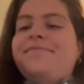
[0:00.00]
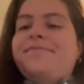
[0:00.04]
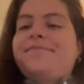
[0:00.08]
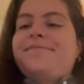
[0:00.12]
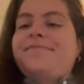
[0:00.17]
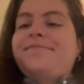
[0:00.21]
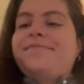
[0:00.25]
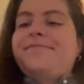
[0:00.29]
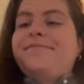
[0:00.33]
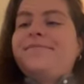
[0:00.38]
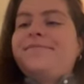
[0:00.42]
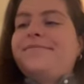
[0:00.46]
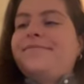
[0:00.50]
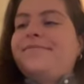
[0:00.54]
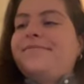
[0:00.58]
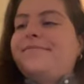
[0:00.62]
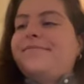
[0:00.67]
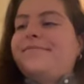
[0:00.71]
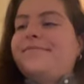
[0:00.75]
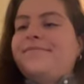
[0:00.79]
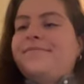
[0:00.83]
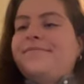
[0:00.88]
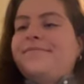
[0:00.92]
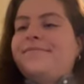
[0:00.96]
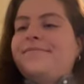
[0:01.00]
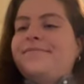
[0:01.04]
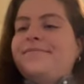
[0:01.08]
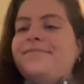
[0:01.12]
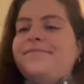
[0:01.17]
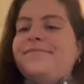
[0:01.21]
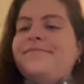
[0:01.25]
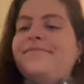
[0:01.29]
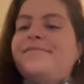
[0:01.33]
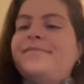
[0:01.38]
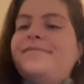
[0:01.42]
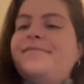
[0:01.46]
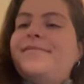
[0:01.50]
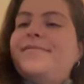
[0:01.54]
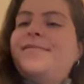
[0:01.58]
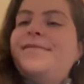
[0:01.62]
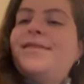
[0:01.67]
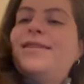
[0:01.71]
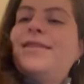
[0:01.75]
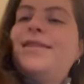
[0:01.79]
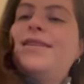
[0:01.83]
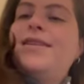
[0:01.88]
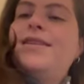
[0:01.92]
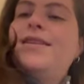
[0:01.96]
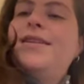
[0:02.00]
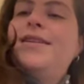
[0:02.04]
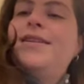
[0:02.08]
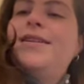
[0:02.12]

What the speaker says: (silence)